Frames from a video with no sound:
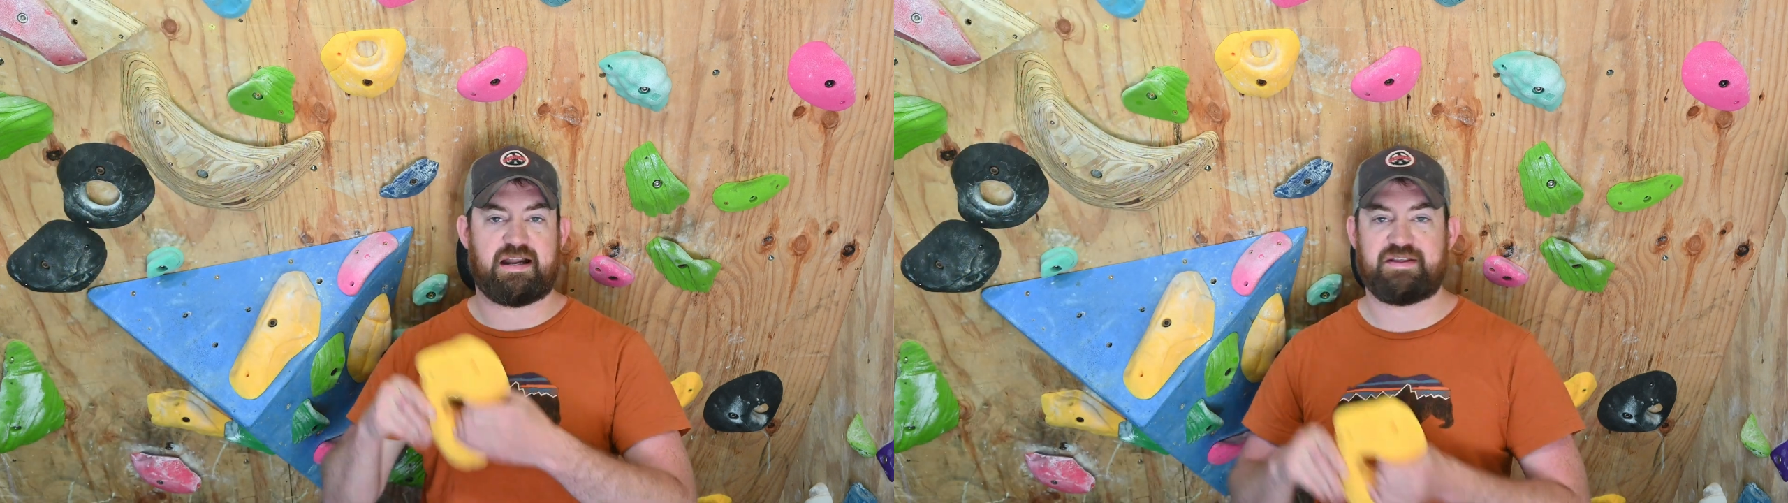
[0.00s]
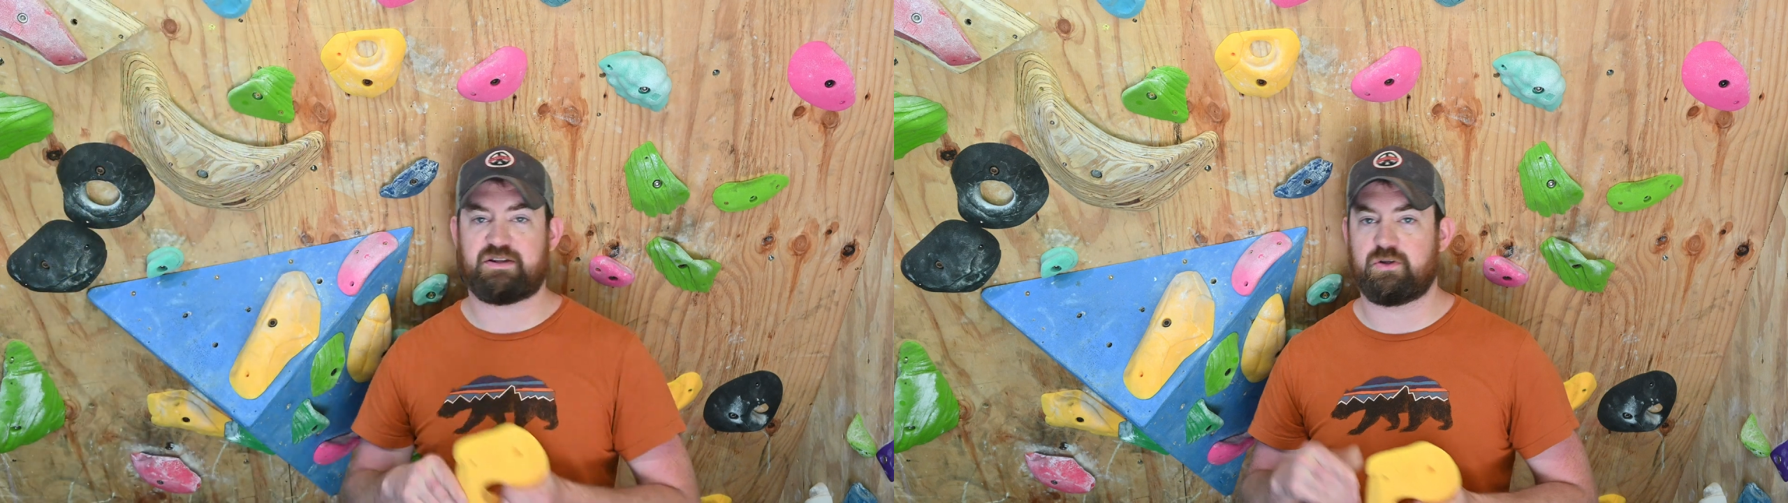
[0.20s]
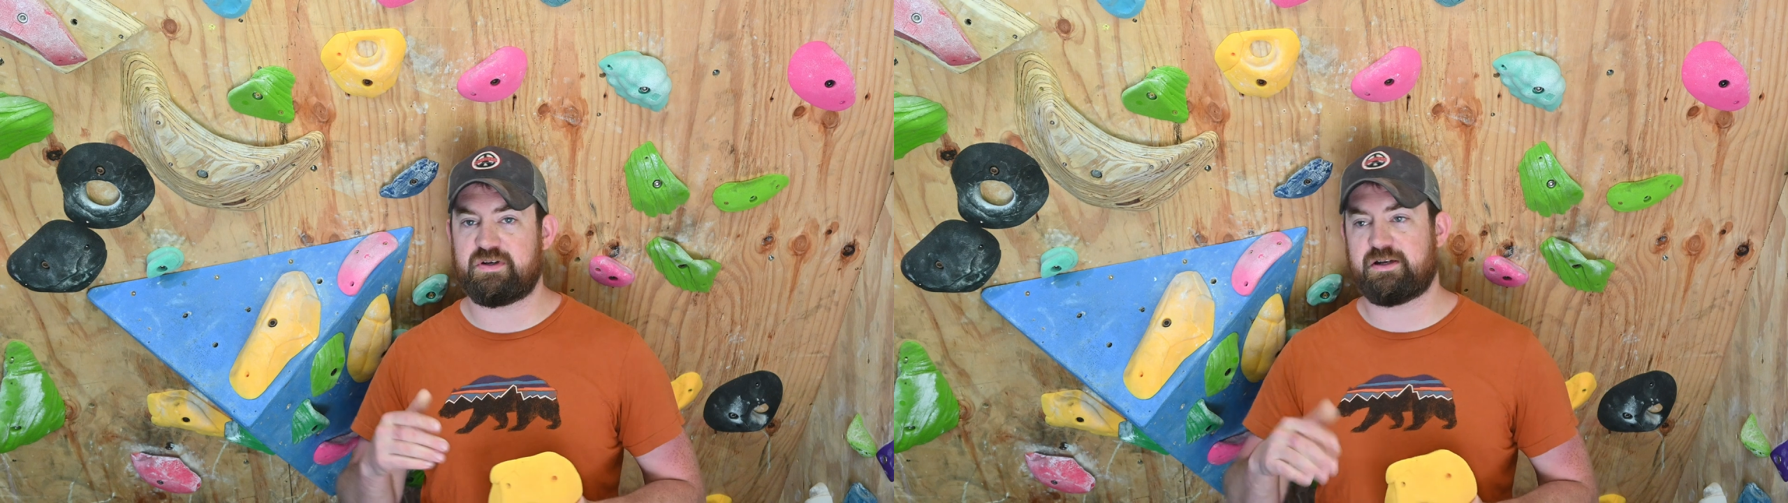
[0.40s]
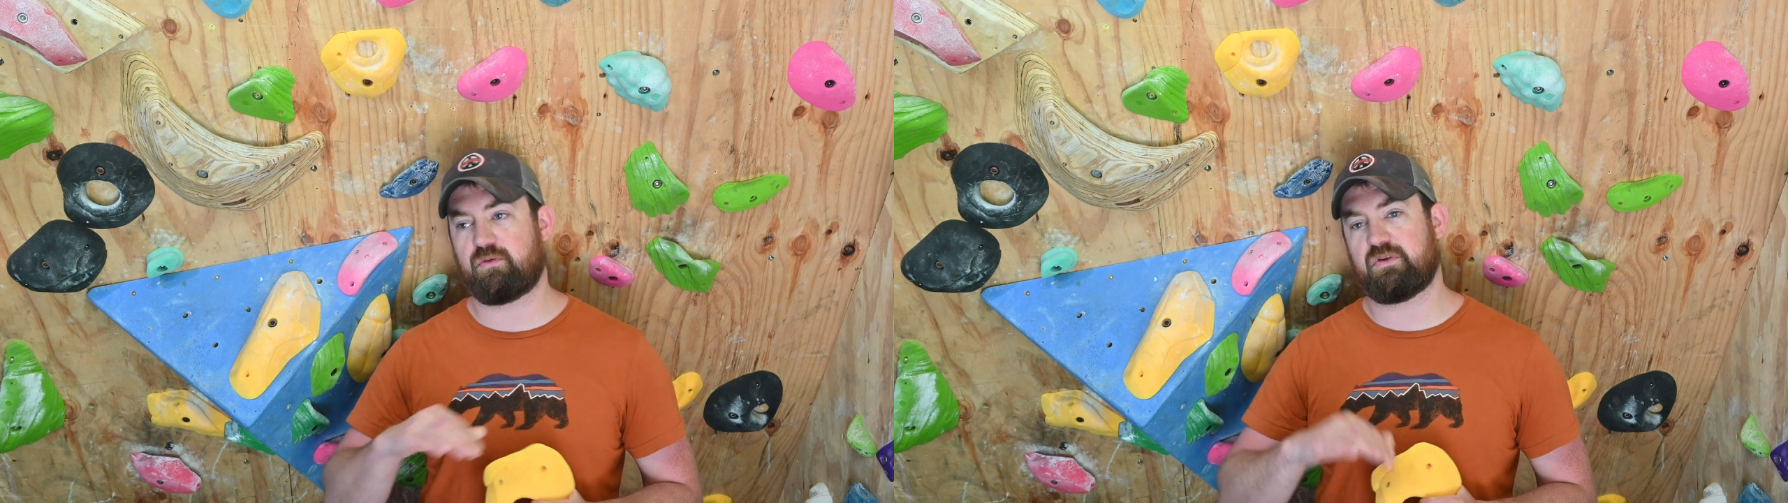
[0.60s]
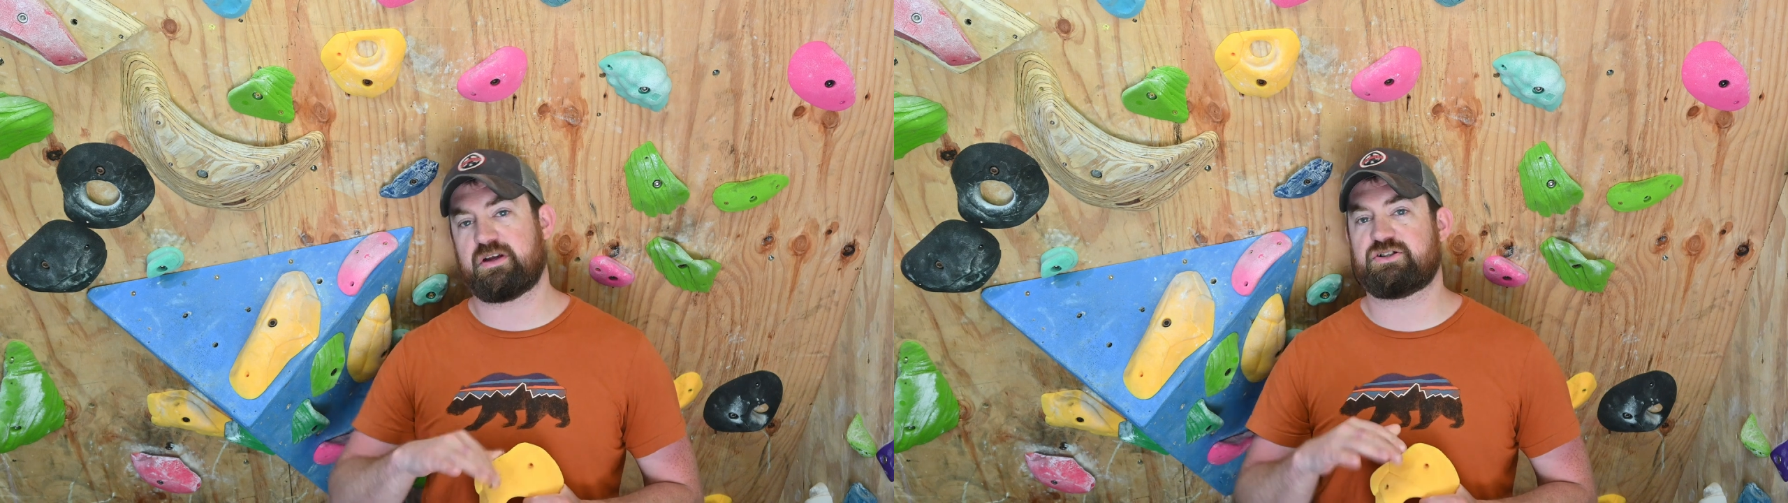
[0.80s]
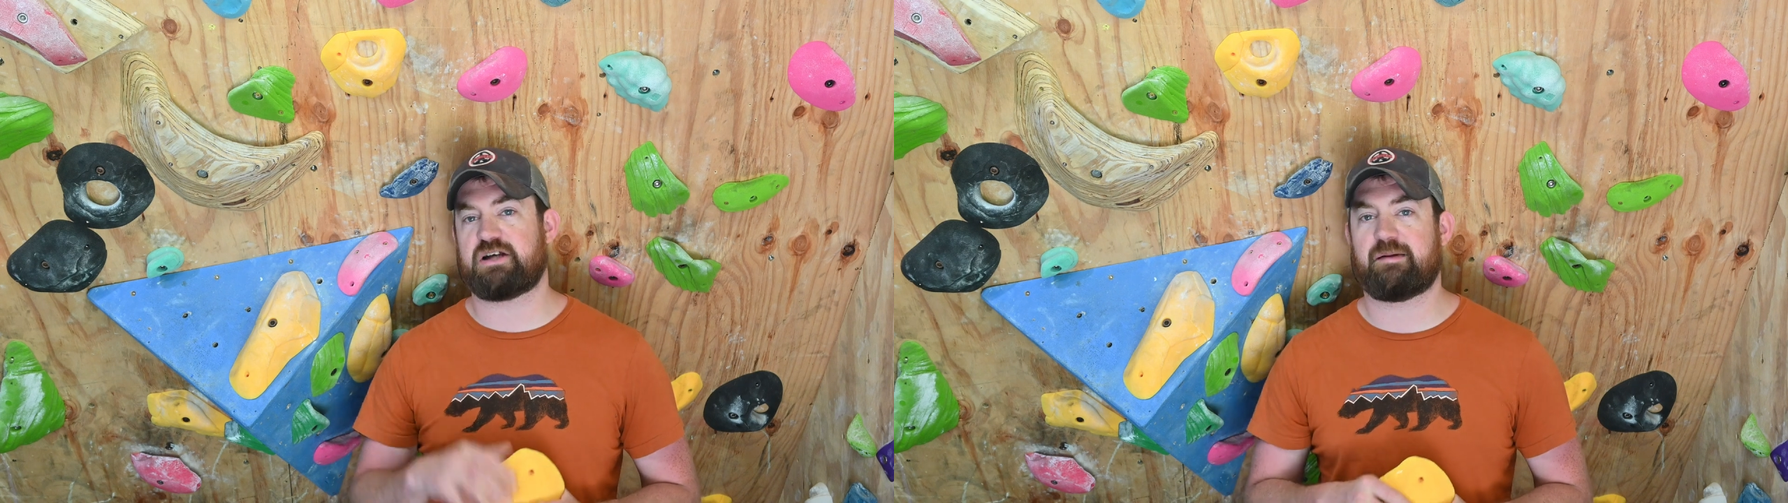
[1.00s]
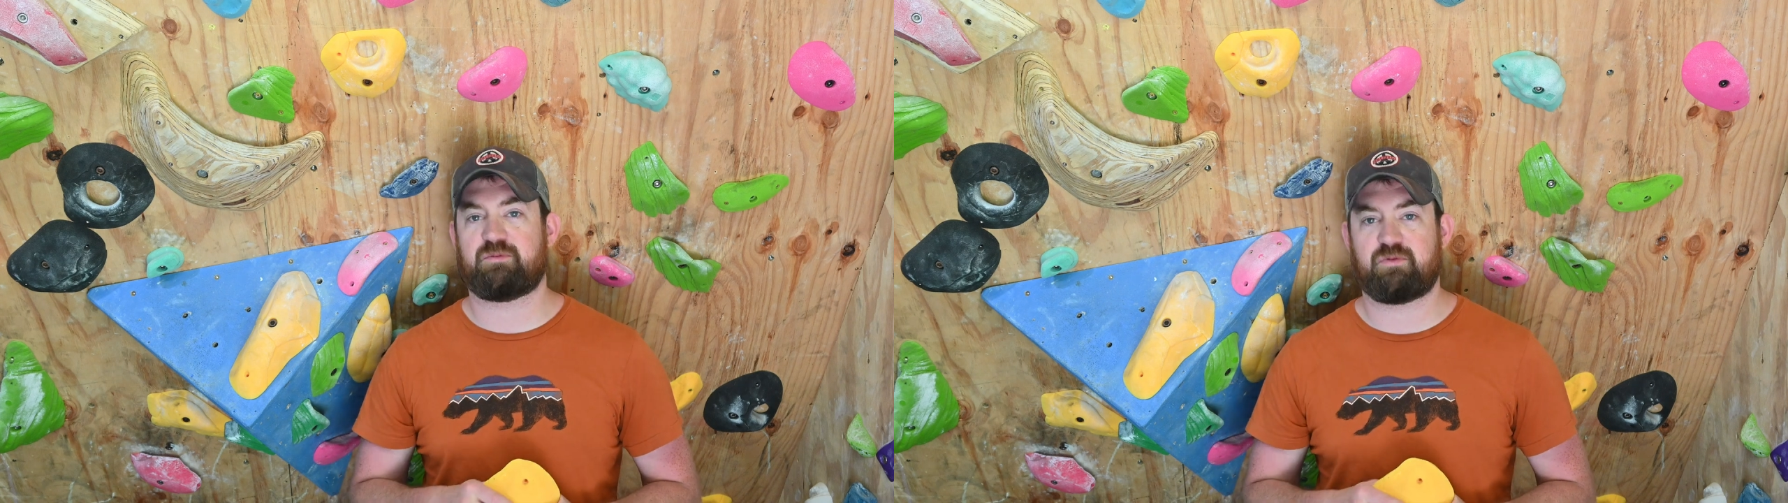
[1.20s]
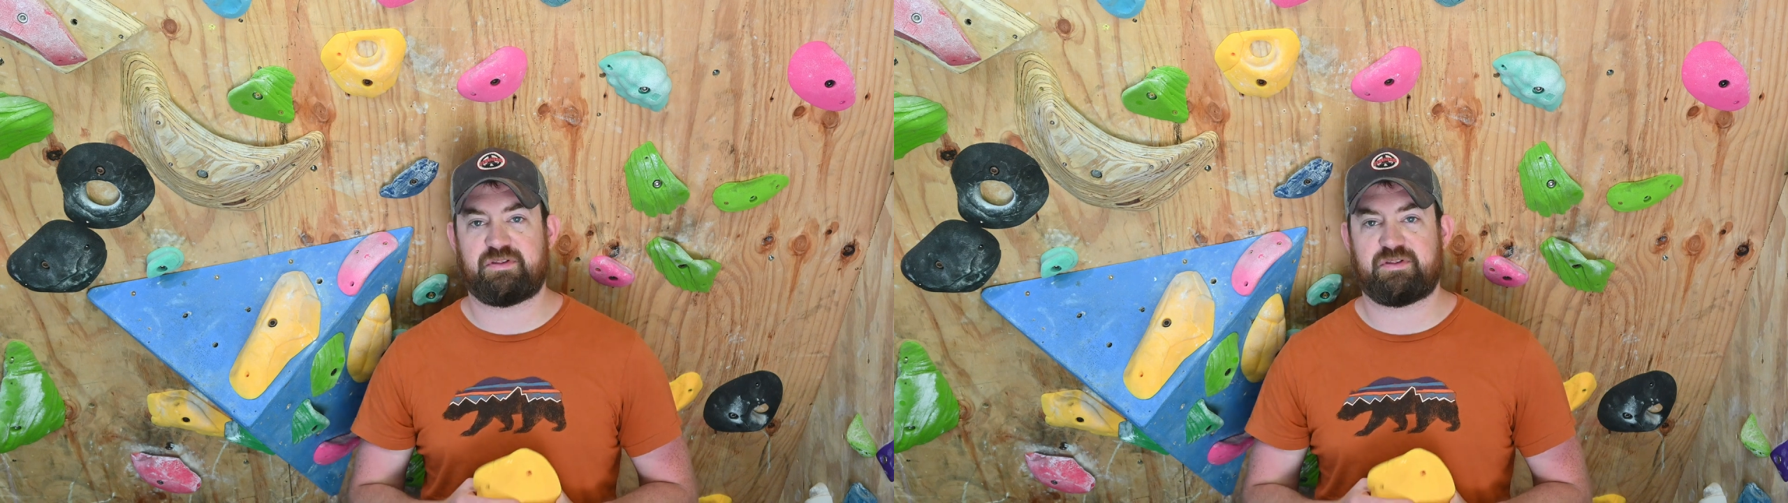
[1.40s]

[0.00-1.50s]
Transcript: I think Louis did a really good job